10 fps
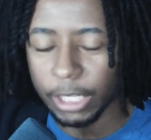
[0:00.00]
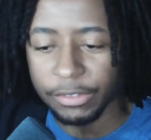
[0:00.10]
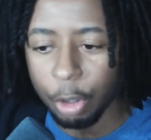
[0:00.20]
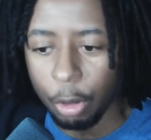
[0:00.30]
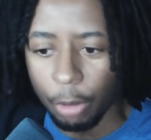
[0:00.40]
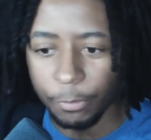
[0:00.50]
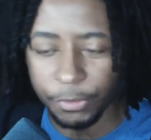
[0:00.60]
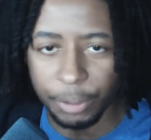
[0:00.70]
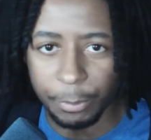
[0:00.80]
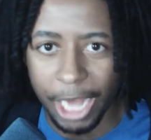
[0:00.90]
go over
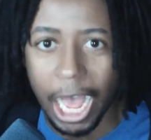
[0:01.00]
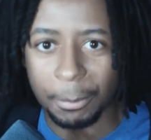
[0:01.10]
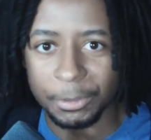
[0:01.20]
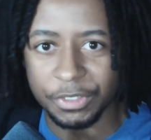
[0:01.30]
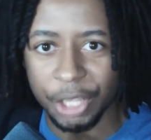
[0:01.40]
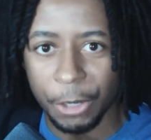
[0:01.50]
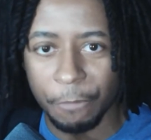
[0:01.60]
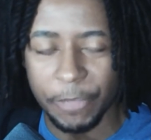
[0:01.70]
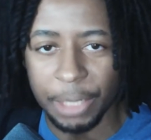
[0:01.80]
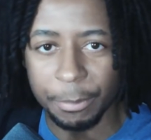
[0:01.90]
some of the options that are
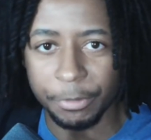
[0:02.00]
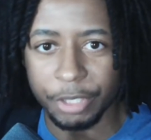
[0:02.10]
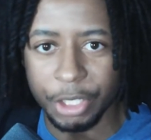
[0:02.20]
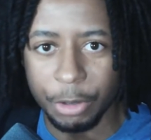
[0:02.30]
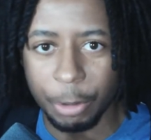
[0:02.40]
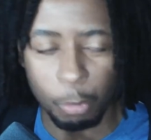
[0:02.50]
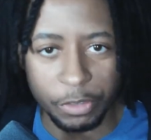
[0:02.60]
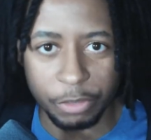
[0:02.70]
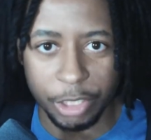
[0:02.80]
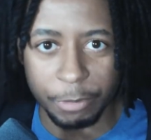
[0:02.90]
available to you and
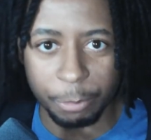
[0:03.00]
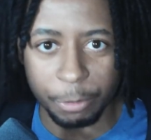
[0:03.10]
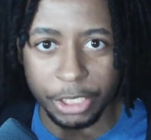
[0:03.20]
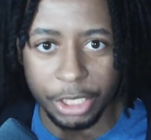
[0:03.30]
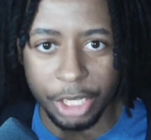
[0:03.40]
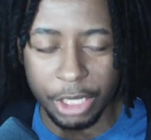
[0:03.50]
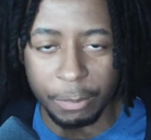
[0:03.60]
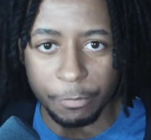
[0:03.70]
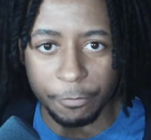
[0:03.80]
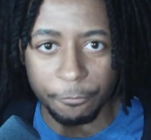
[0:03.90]
what's going to be really good
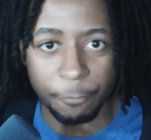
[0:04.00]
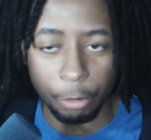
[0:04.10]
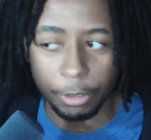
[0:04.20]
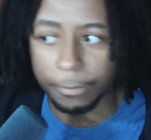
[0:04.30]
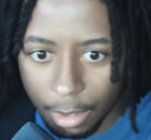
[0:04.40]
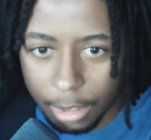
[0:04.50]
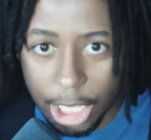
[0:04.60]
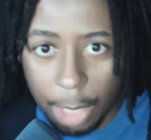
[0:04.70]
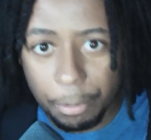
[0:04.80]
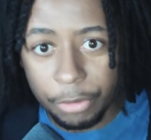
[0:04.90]
moving forward.
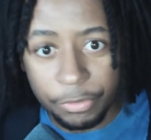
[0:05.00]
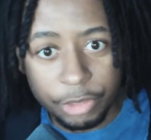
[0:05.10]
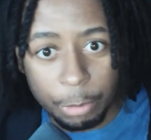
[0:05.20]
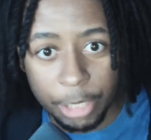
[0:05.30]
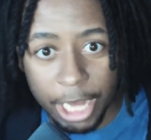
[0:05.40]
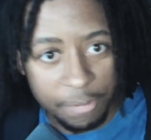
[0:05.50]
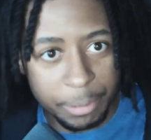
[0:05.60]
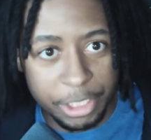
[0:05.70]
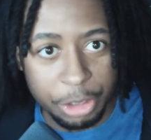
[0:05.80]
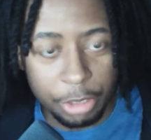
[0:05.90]
Now, personally, what I've
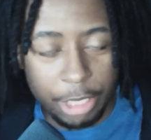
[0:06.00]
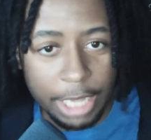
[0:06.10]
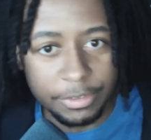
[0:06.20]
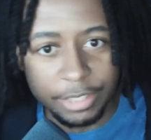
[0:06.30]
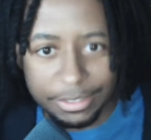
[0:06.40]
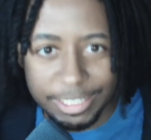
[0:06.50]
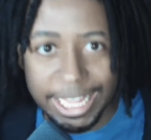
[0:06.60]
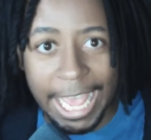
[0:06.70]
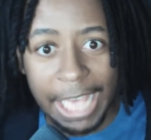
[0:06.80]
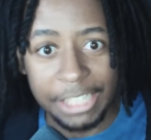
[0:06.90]
been utilizing is
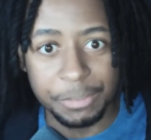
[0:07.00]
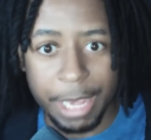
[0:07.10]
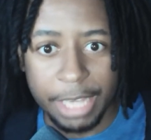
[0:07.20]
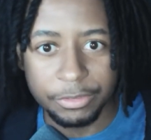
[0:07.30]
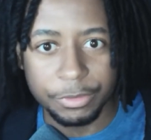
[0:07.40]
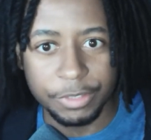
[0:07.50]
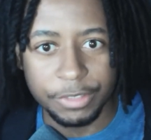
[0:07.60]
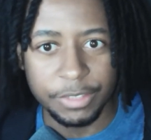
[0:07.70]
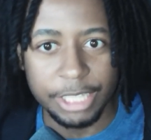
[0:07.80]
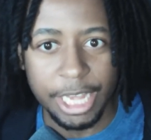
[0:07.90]
the Edge Master
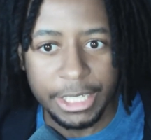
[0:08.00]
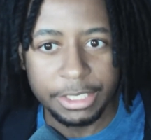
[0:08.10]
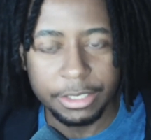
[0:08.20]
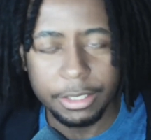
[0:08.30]
6090,